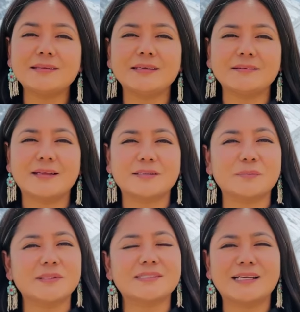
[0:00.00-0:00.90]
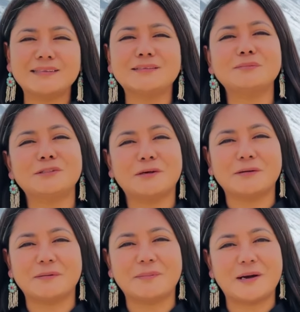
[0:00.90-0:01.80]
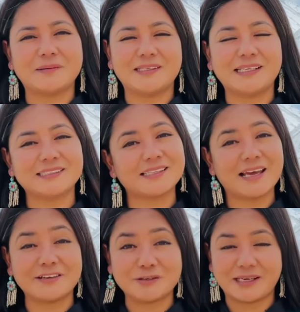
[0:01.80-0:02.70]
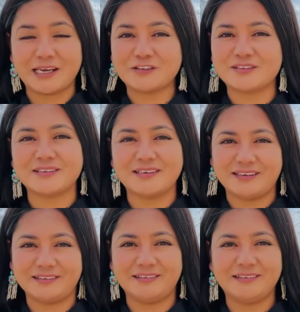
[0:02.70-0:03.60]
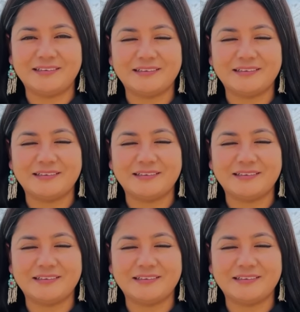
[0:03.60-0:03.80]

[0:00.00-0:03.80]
thing that we seldom talk about is the education here.